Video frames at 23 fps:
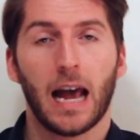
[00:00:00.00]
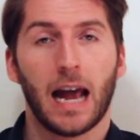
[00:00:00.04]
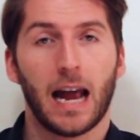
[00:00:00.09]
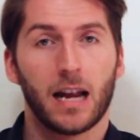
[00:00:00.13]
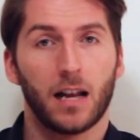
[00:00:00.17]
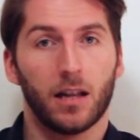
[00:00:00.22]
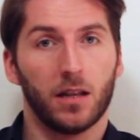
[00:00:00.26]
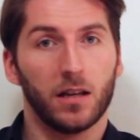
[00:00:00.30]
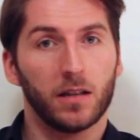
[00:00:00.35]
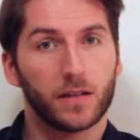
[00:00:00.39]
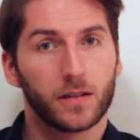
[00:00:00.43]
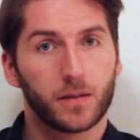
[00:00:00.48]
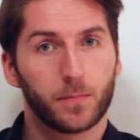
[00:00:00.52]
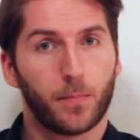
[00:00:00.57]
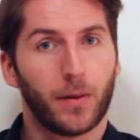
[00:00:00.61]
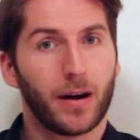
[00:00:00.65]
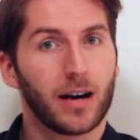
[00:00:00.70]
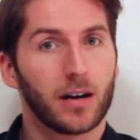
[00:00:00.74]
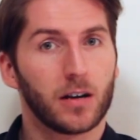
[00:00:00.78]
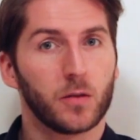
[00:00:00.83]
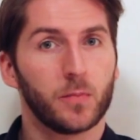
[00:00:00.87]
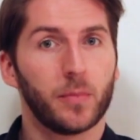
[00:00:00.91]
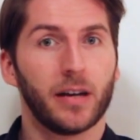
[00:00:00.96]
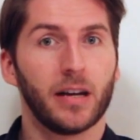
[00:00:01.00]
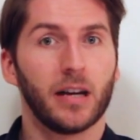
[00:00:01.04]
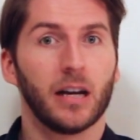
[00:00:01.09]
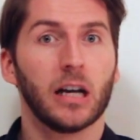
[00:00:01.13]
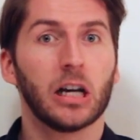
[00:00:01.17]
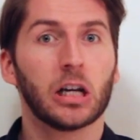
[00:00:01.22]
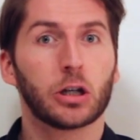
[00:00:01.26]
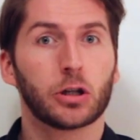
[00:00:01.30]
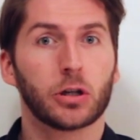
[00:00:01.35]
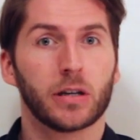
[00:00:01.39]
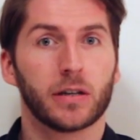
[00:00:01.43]
And this part
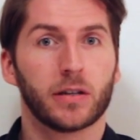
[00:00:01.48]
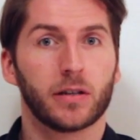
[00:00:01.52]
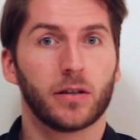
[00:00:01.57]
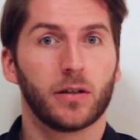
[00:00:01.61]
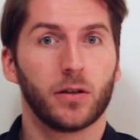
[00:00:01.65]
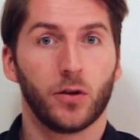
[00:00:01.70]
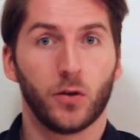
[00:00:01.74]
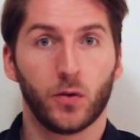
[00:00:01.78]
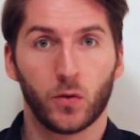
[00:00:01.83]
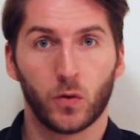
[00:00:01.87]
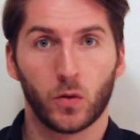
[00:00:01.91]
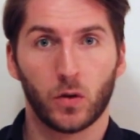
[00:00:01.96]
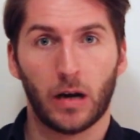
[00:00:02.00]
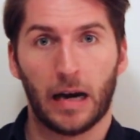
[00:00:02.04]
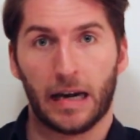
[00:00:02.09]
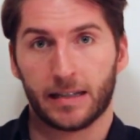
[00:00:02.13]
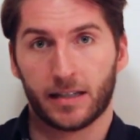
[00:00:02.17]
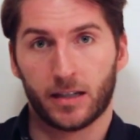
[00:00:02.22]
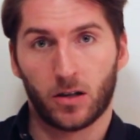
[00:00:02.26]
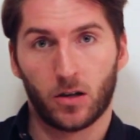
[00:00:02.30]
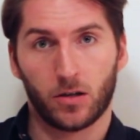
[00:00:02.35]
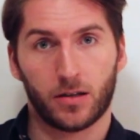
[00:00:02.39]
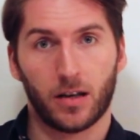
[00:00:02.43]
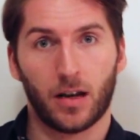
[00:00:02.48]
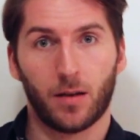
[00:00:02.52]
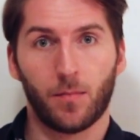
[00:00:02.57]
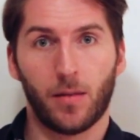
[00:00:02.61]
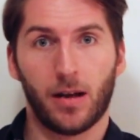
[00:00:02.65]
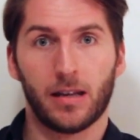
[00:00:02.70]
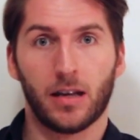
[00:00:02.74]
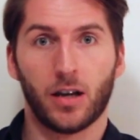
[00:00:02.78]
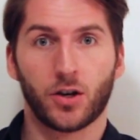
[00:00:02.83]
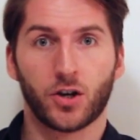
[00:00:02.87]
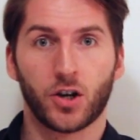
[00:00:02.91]
may interest you as a hotel
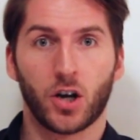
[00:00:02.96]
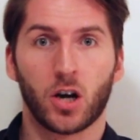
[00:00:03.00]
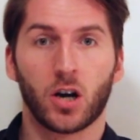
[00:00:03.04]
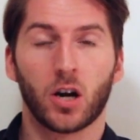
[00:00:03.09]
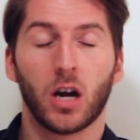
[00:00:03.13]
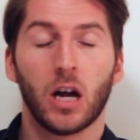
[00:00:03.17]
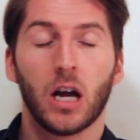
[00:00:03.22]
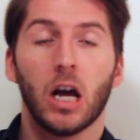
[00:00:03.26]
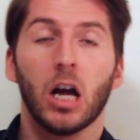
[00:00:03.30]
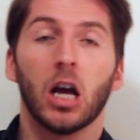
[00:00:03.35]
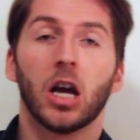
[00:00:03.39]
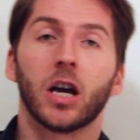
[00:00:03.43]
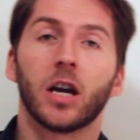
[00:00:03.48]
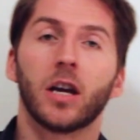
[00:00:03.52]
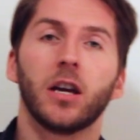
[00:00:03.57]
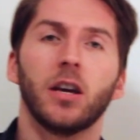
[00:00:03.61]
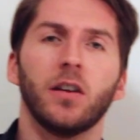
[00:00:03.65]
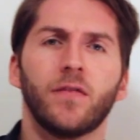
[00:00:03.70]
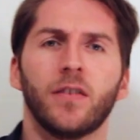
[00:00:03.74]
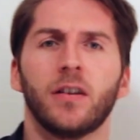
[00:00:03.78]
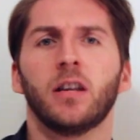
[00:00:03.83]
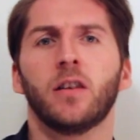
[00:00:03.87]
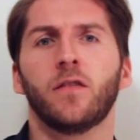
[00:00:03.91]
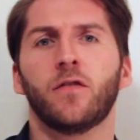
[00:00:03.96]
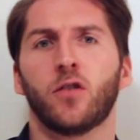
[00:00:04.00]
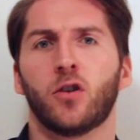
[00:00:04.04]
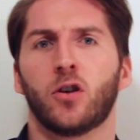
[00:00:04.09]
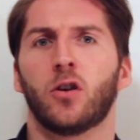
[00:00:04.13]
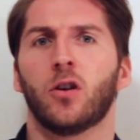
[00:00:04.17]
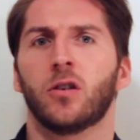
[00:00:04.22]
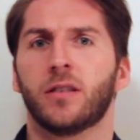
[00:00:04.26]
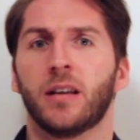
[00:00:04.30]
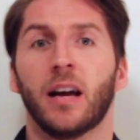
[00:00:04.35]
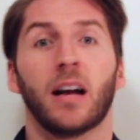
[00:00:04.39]
manager, even if
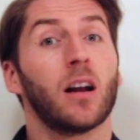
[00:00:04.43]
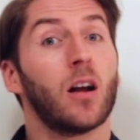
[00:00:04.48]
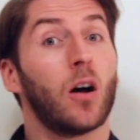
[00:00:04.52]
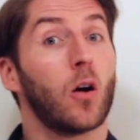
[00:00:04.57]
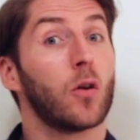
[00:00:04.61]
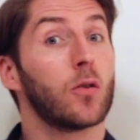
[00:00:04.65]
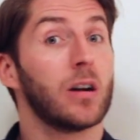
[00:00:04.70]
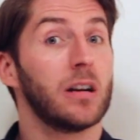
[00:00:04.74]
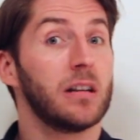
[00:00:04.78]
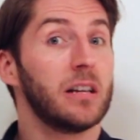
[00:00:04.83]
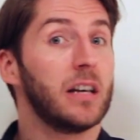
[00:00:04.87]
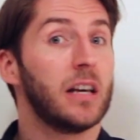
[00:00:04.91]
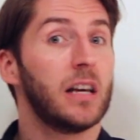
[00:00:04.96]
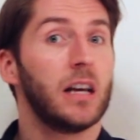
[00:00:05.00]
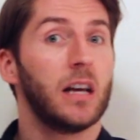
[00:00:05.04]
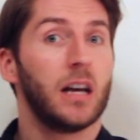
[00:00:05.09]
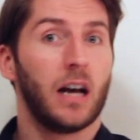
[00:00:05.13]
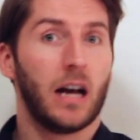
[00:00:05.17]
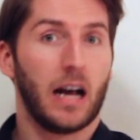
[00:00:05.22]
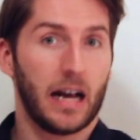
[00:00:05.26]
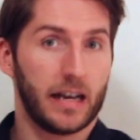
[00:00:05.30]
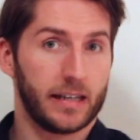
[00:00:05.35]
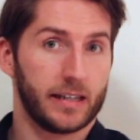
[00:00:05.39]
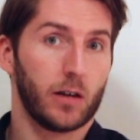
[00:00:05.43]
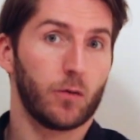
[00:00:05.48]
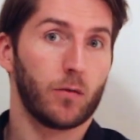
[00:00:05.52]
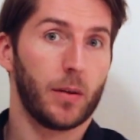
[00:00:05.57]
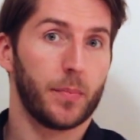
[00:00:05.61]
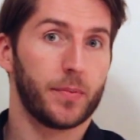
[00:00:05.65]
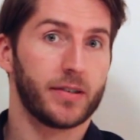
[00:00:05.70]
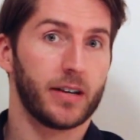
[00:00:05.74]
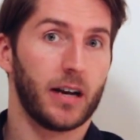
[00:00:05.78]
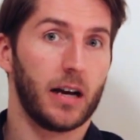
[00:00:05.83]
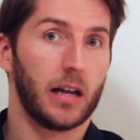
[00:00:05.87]
your hotel already has a
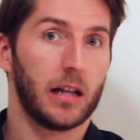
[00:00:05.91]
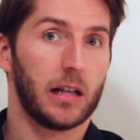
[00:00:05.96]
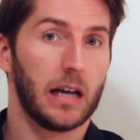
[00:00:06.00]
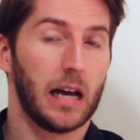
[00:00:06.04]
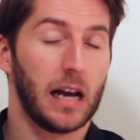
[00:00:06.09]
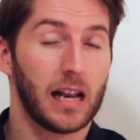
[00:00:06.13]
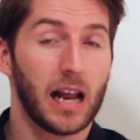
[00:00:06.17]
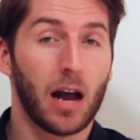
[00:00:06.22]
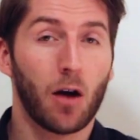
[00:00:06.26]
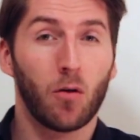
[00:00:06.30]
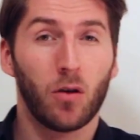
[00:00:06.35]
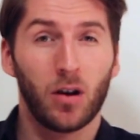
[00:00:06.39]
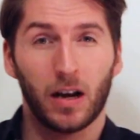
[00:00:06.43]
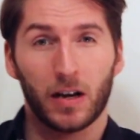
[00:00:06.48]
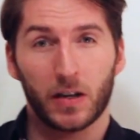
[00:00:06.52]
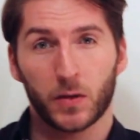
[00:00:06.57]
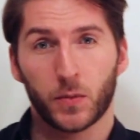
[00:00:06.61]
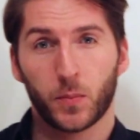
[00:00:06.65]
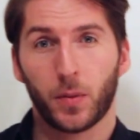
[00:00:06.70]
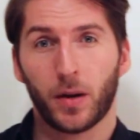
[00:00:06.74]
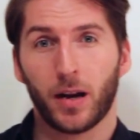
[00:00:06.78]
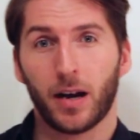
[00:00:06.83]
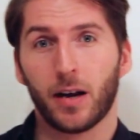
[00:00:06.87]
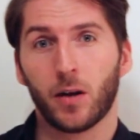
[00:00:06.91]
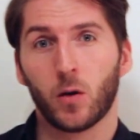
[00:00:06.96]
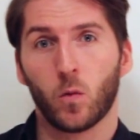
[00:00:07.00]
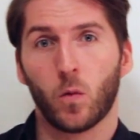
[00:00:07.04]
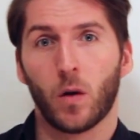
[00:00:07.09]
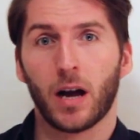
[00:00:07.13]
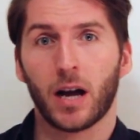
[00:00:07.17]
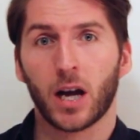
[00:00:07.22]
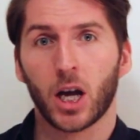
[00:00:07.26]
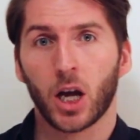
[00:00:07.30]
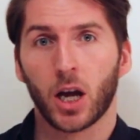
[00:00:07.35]
website. And I will explain
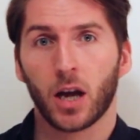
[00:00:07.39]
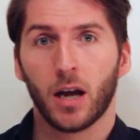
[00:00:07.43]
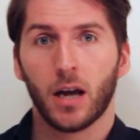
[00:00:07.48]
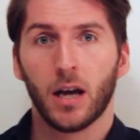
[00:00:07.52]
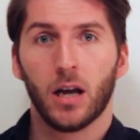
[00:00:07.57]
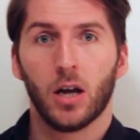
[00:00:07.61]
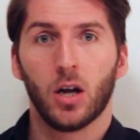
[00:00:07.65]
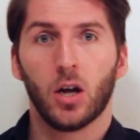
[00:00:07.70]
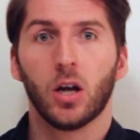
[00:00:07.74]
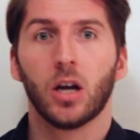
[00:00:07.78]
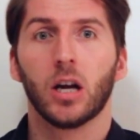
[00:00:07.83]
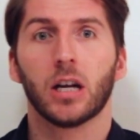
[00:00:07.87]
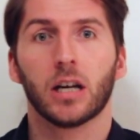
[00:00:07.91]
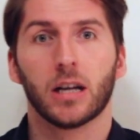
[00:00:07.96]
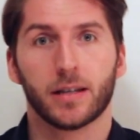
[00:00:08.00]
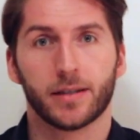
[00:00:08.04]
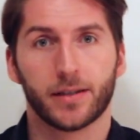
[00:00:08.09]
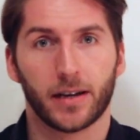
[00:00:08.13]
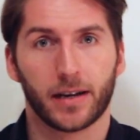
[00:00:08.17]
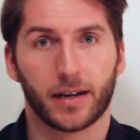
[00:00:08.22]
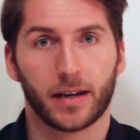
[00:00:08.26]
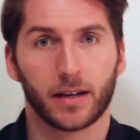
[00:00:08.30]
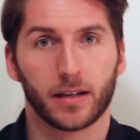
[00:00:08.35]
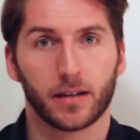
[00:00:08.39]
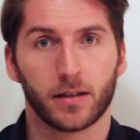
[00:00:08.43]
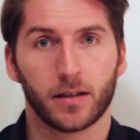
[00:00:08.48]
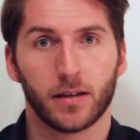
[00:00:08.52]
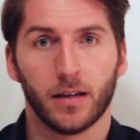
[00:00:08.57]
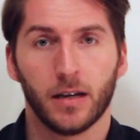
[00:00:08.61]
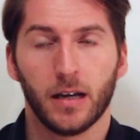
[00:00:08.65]
why in a second.